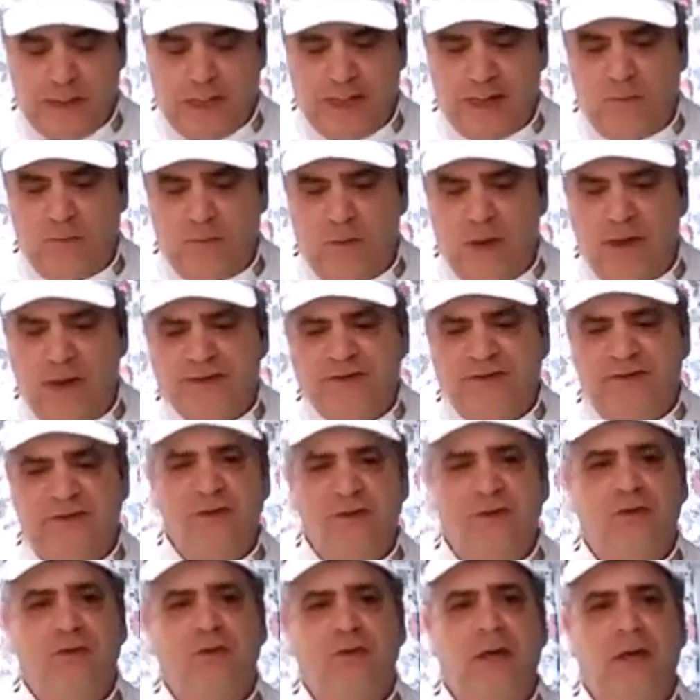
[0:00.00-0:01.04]
I want
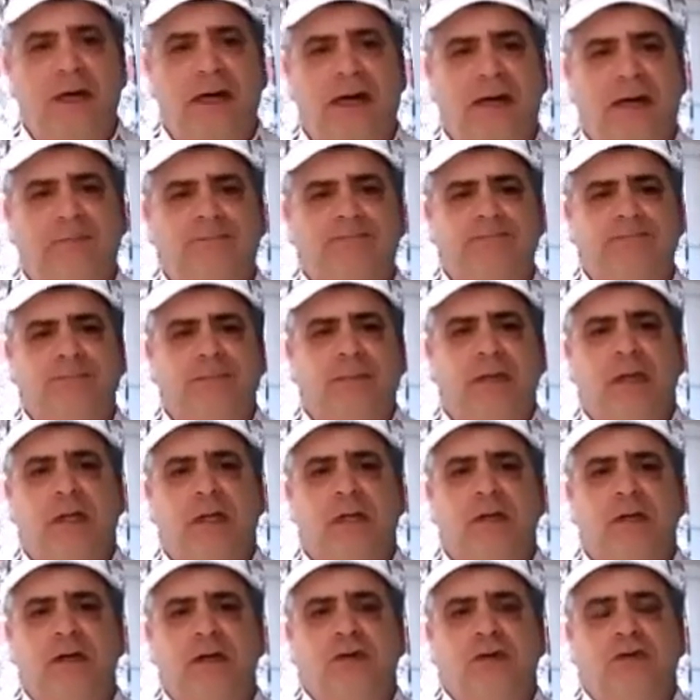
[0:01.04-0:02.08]
to
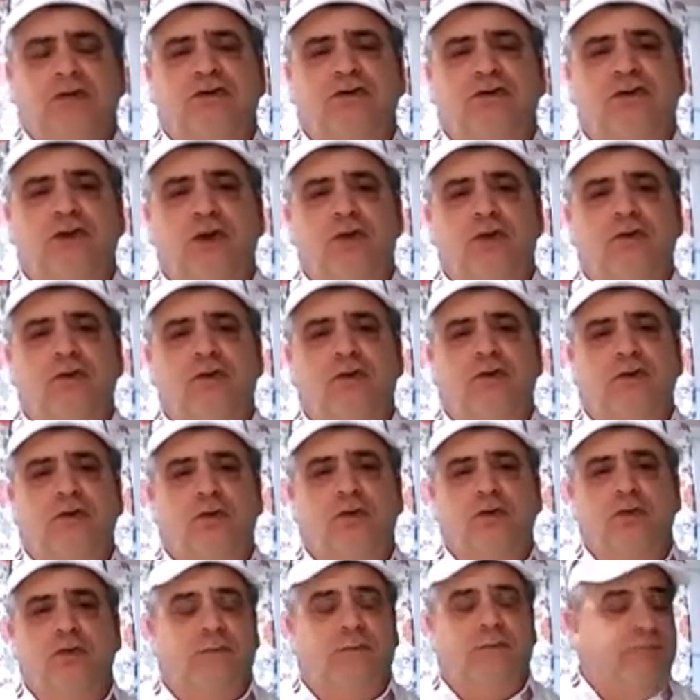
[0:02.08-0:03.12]
show
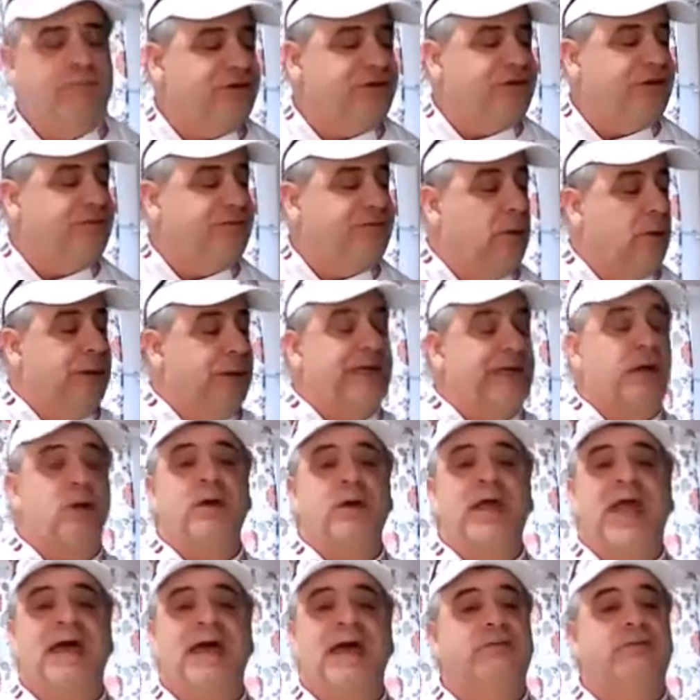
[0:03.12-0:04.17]
you, well, first of all, we
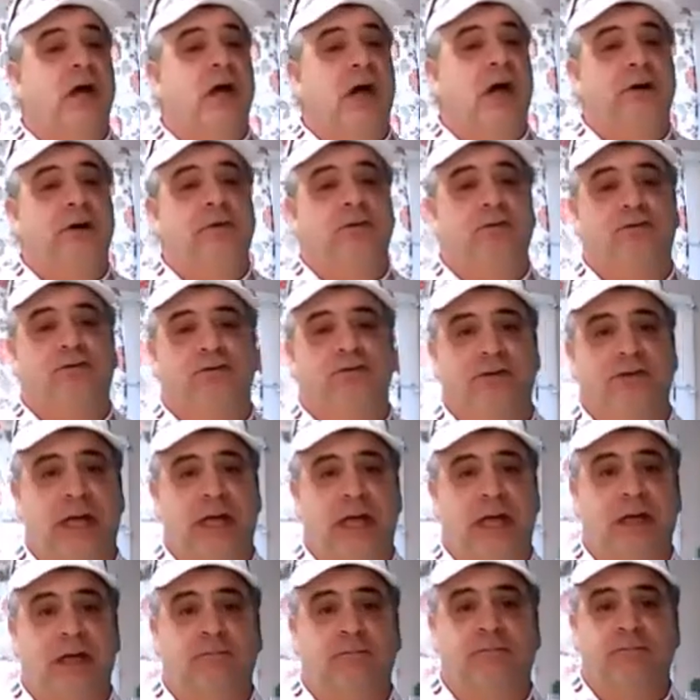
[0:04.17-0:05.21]
don't have cutters for
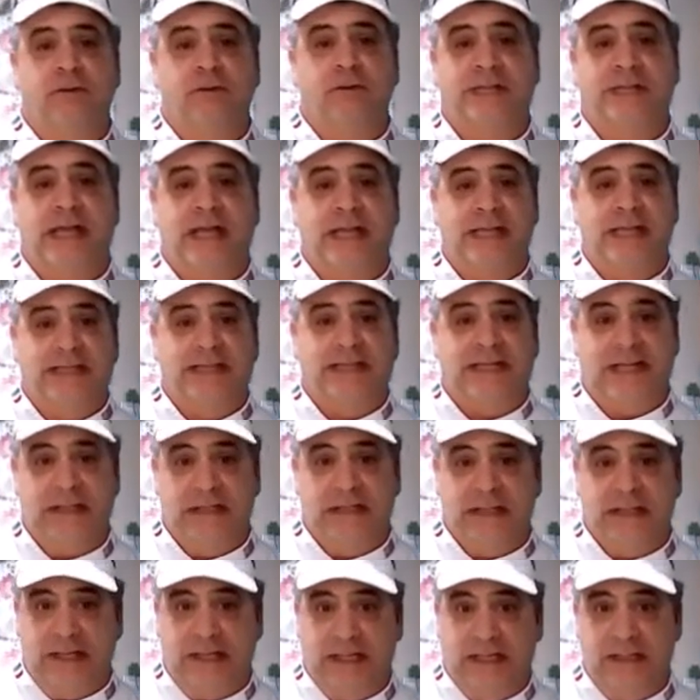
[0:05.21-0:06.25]

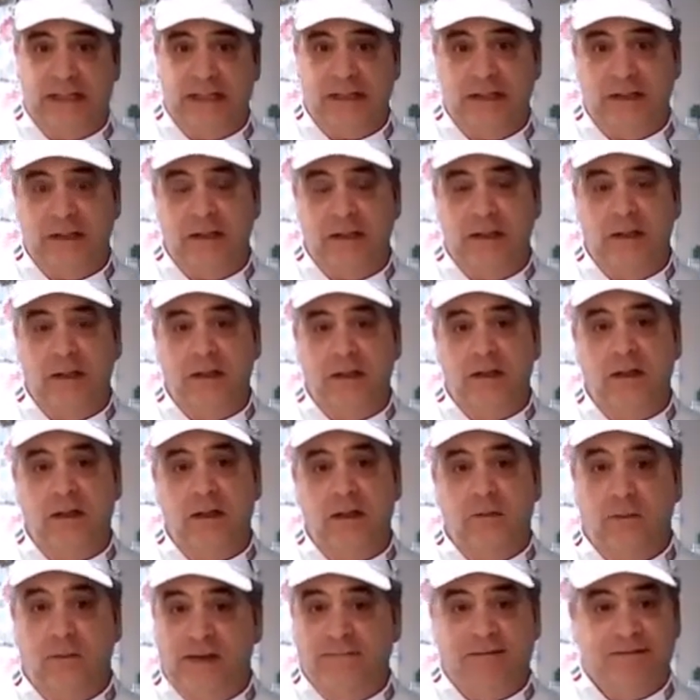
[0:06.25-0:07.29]
tagliatelle.
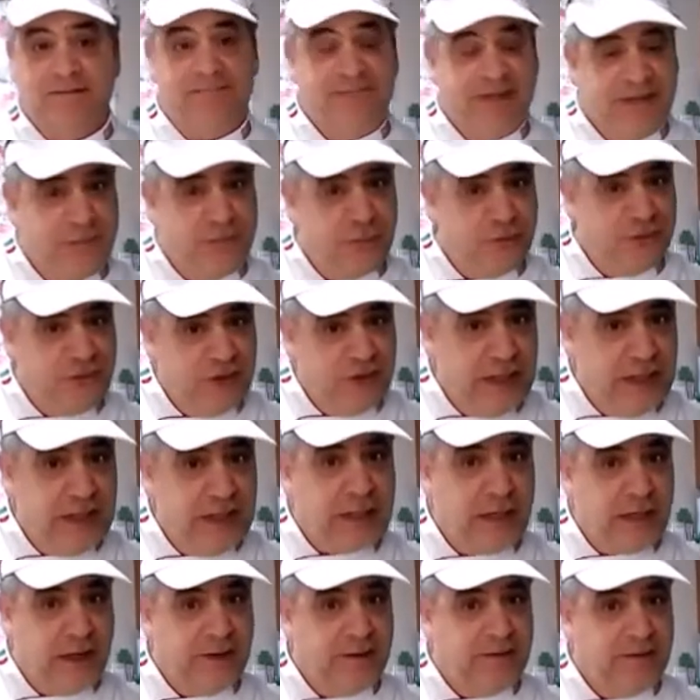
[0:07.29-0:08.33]
We have a fettuccine
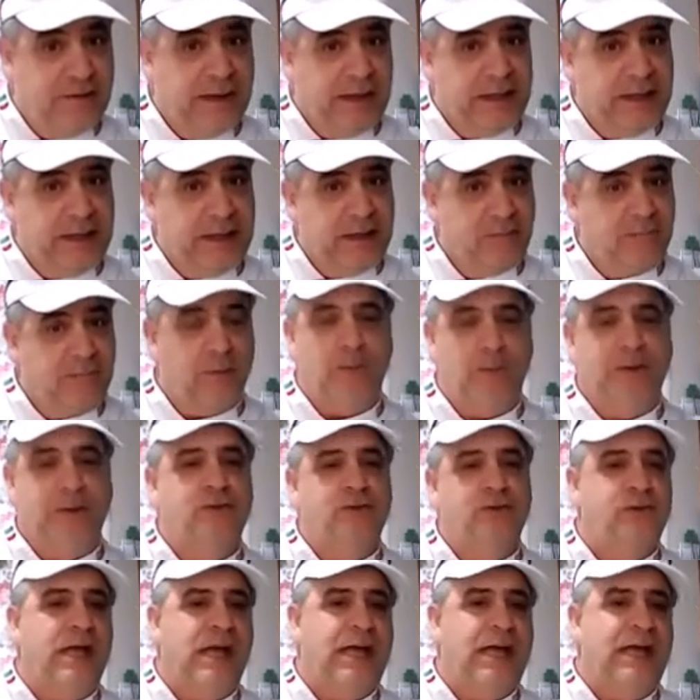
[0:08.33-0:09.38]
cutter on here, but we
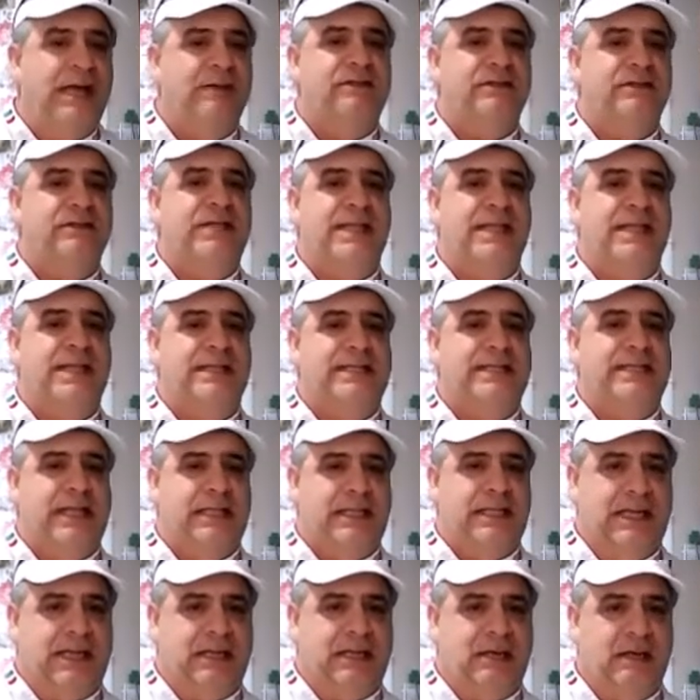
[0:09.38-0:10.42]
do not have a
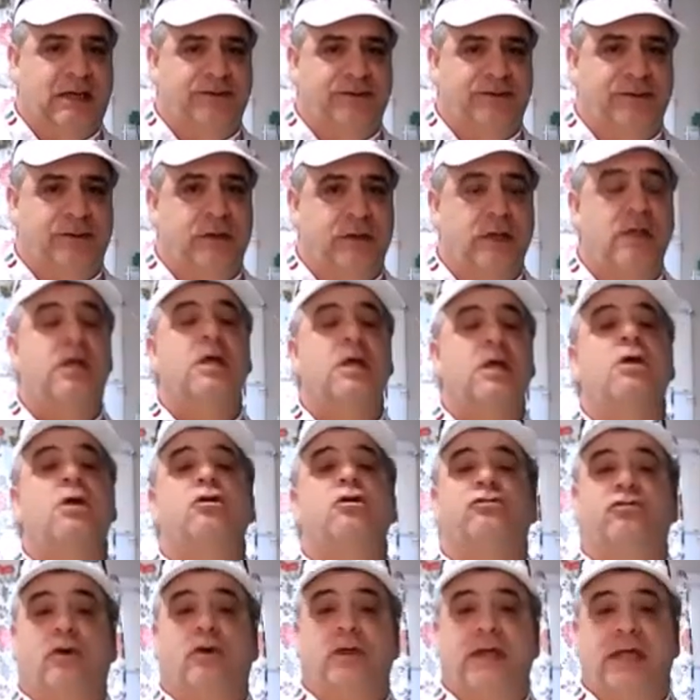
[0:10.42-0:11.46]
tagliatelle cutter.
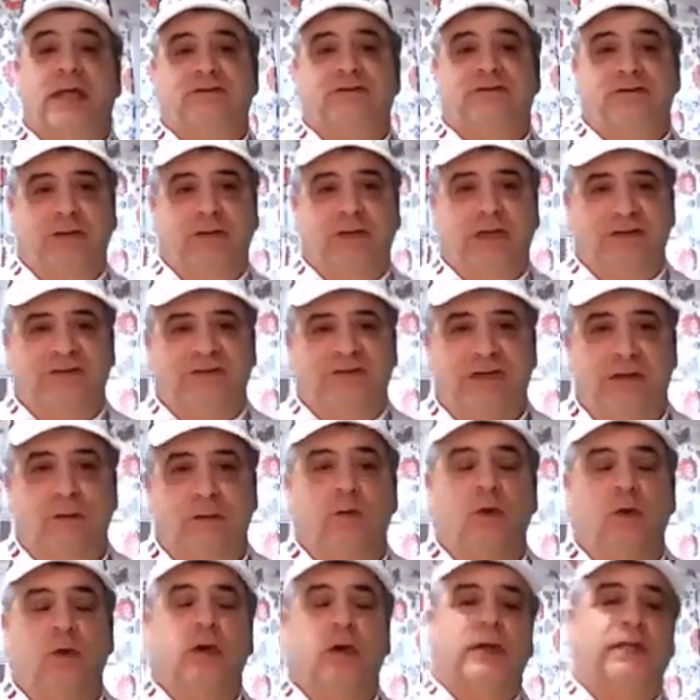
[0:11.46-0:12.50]
So yes, you guessed it.
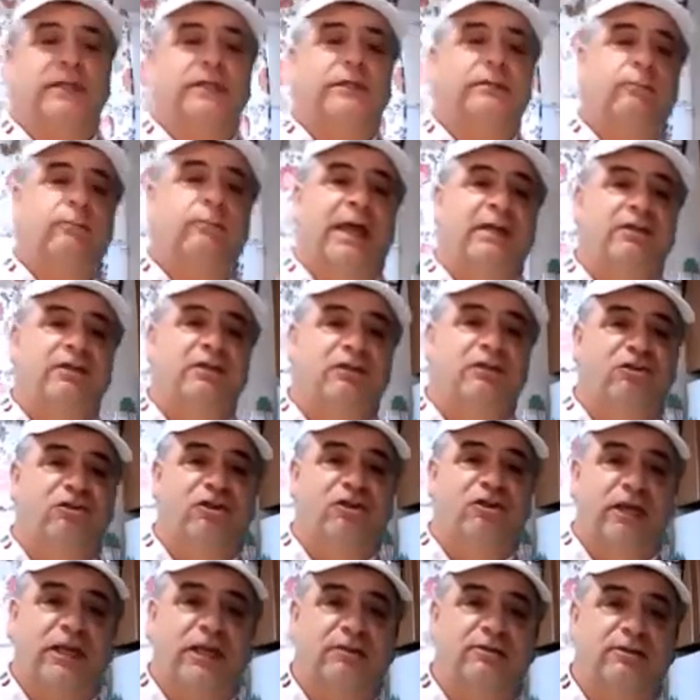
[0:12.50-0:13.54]
We're going to make the
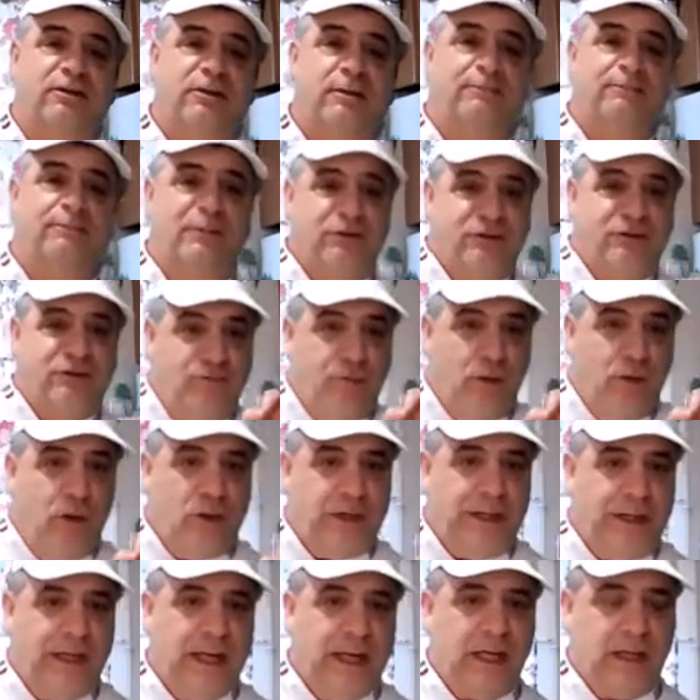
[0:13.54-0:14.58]
sheets, the
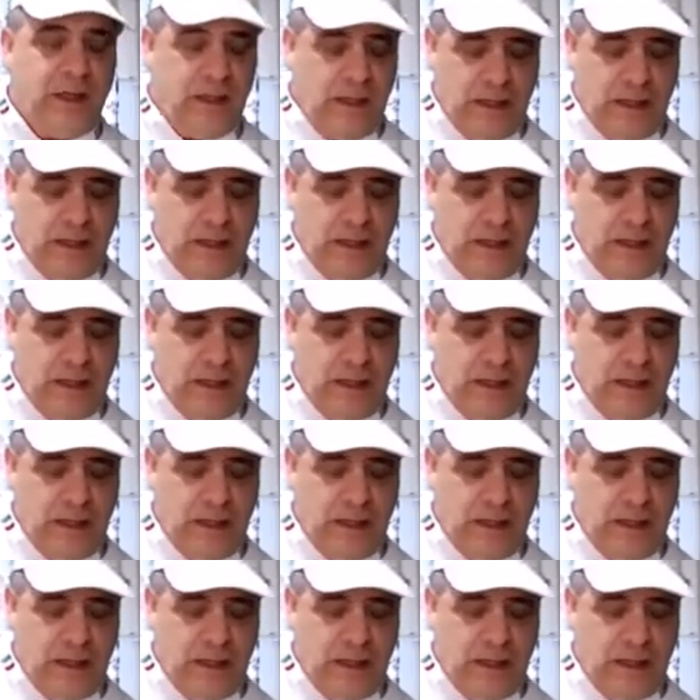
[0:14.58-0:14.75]
sfoglia.